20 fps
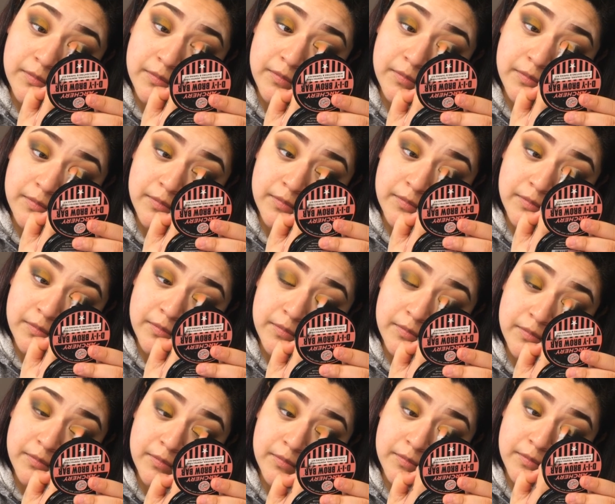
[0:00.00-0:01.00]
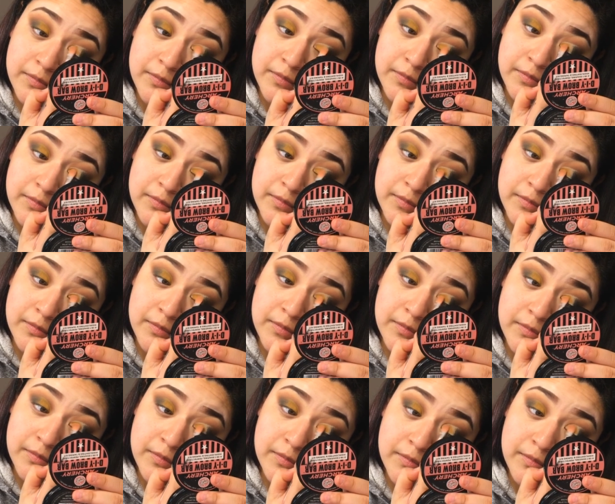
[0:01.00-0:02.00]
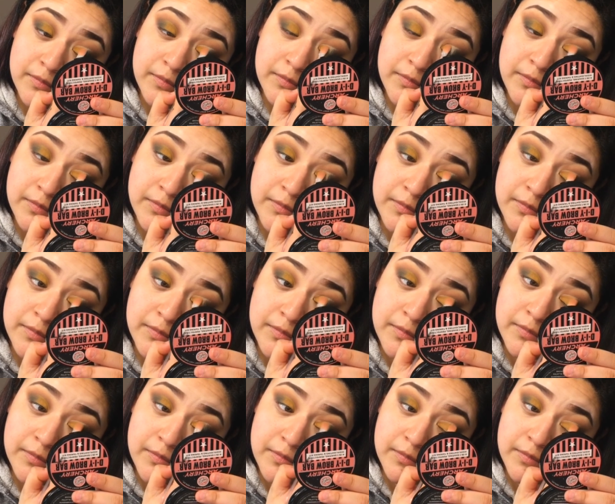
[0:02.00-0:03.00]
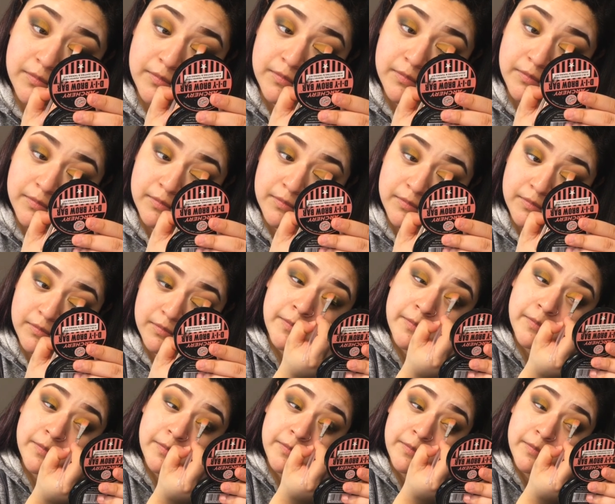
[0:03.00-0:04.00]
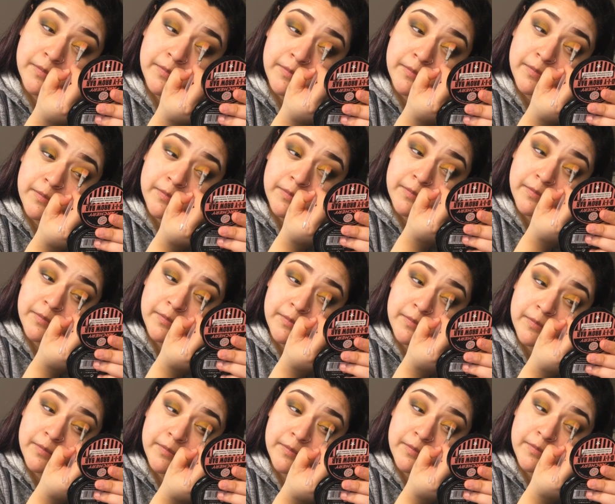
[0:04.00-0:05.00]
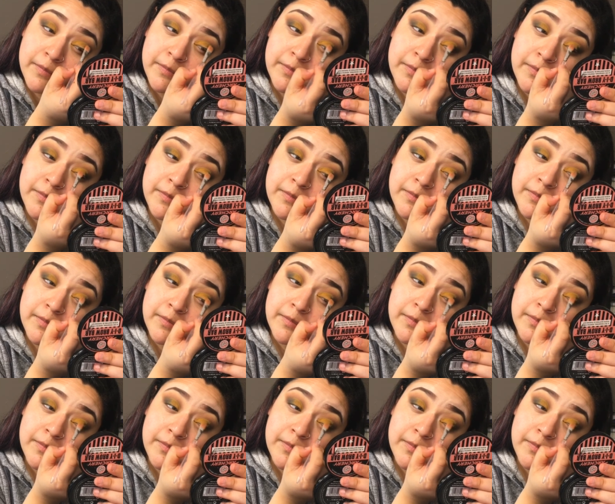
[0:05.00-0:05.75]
And I'm gonna apply it from inner or corner to the outer and making sure that I blend it really well.